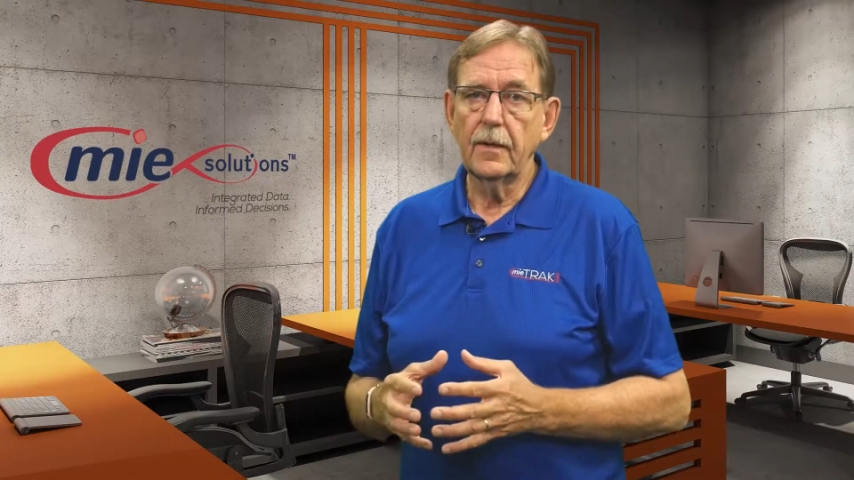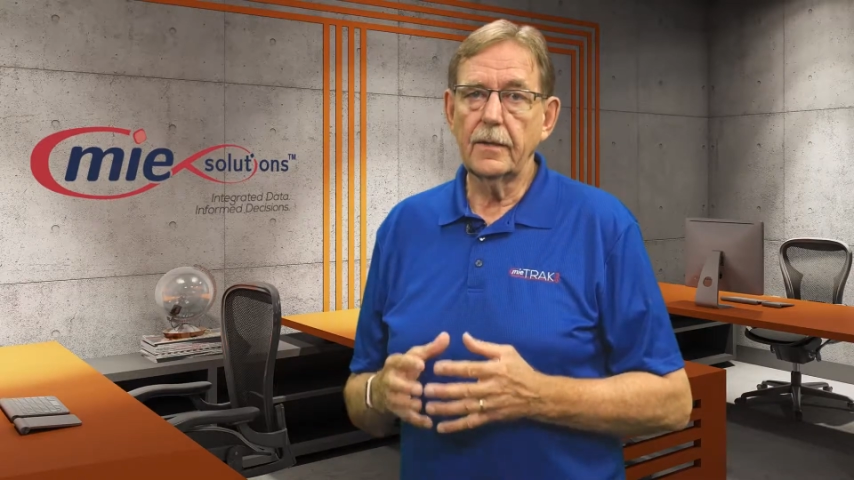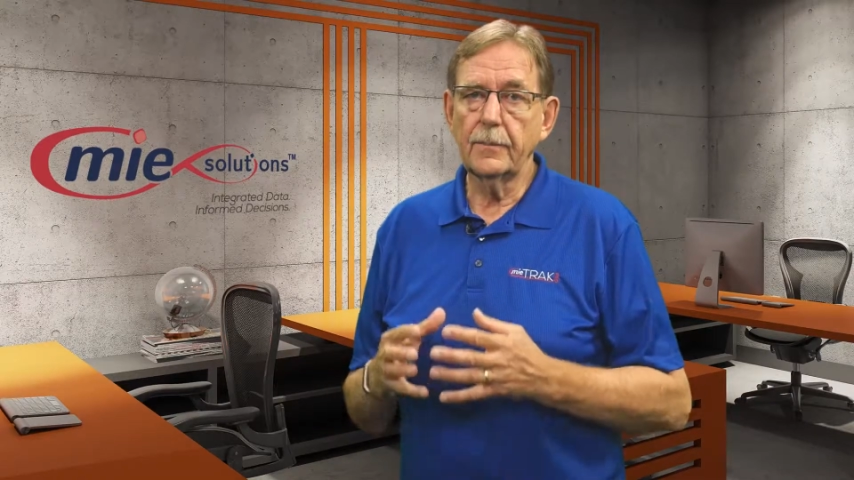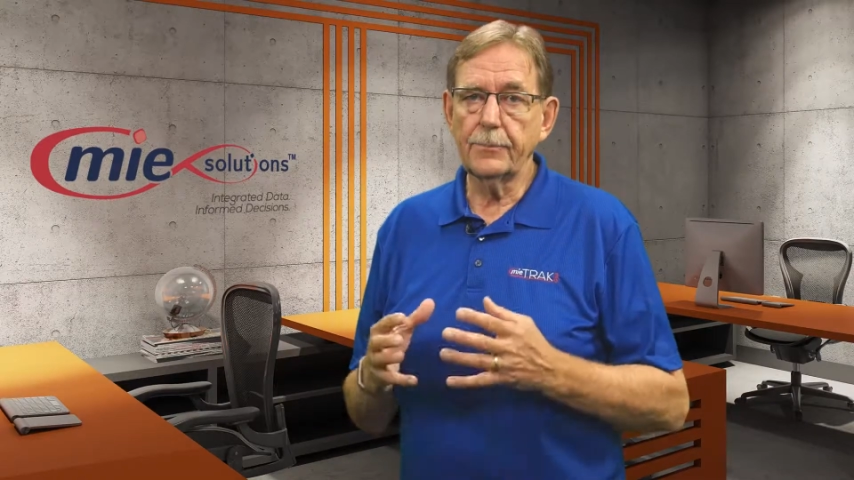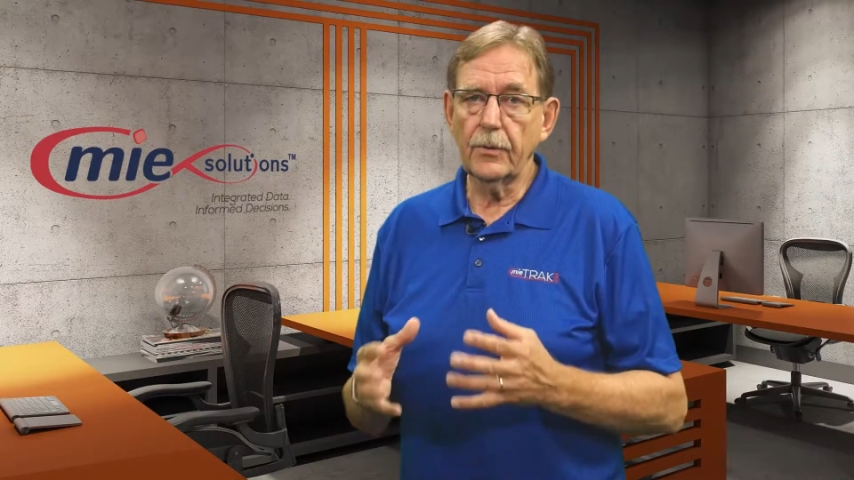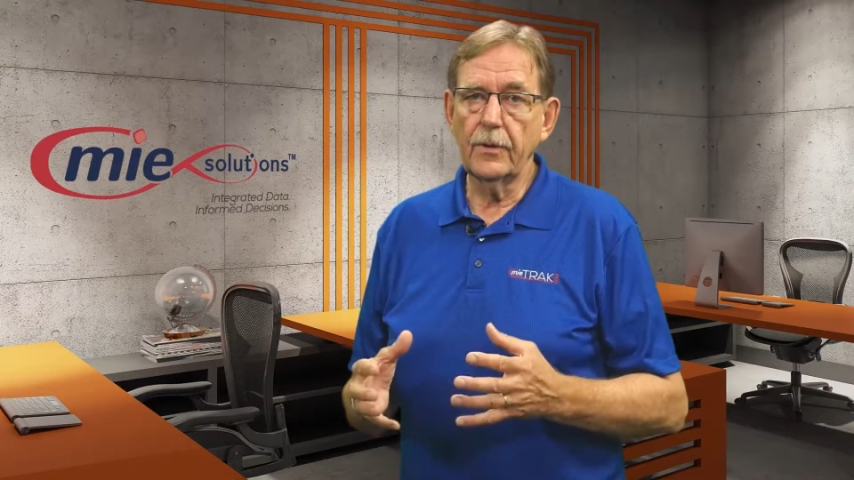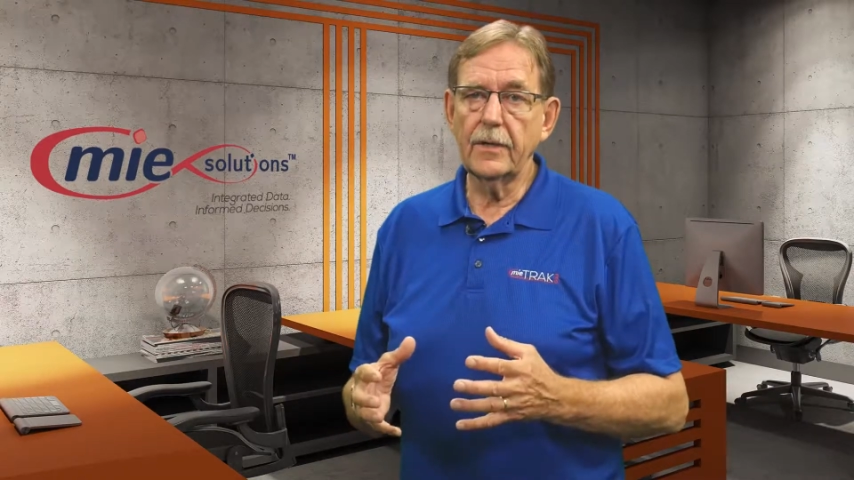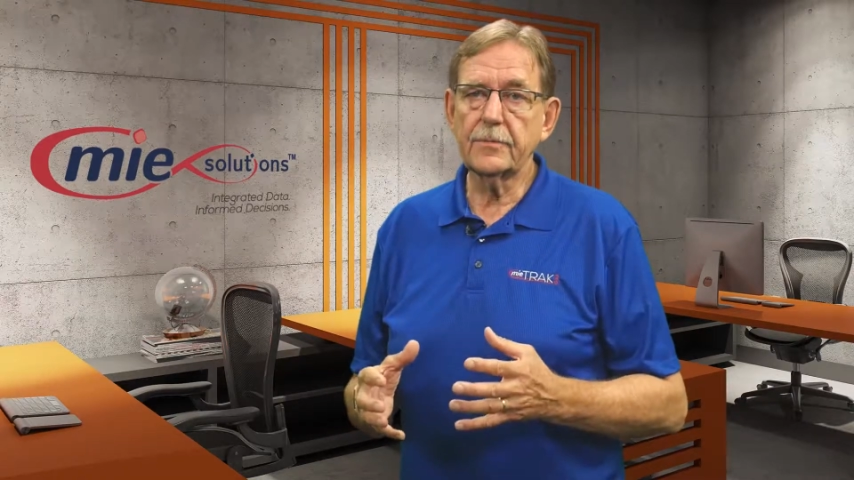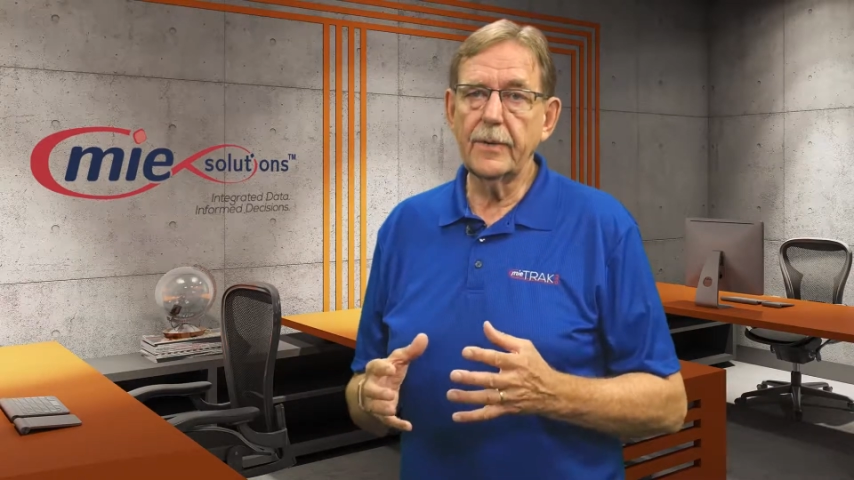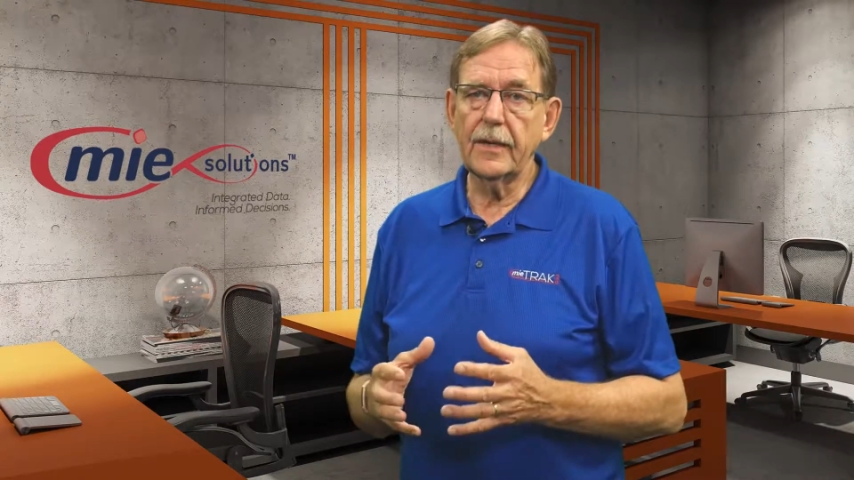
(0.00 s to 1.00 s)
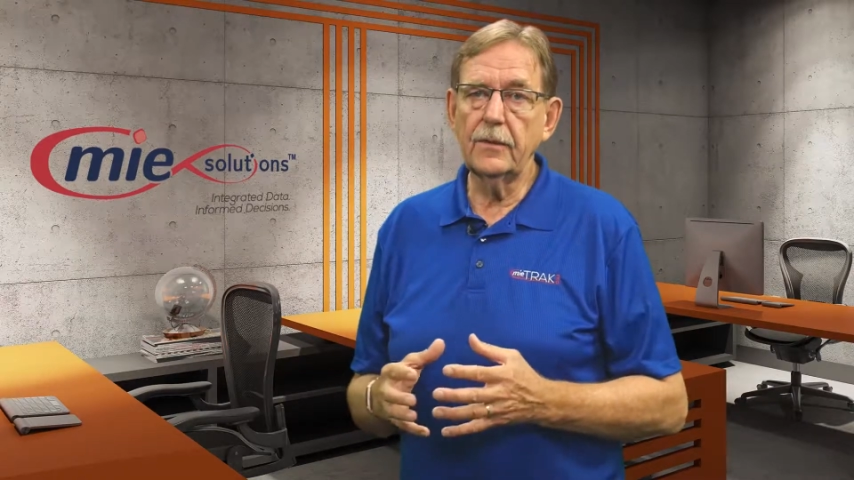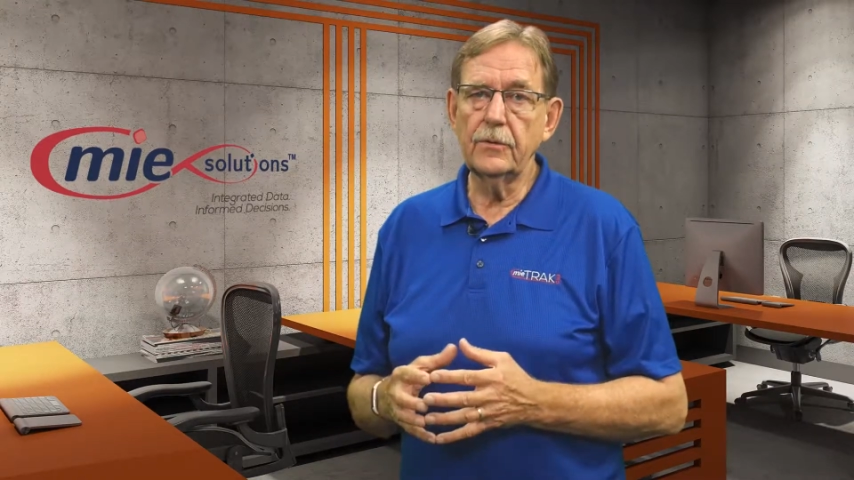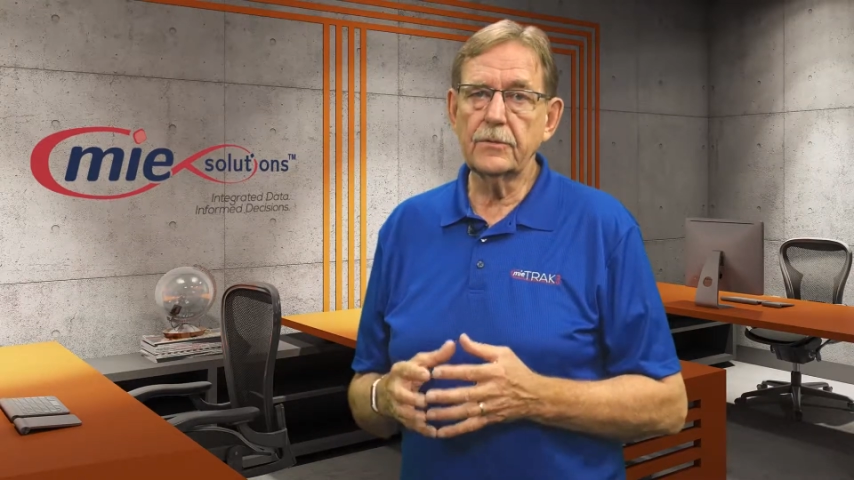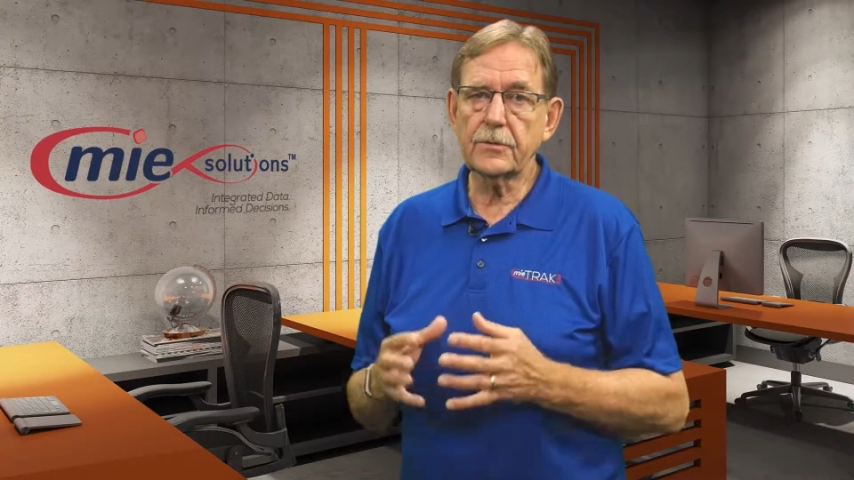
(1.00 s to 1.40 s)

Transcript: and employees may lose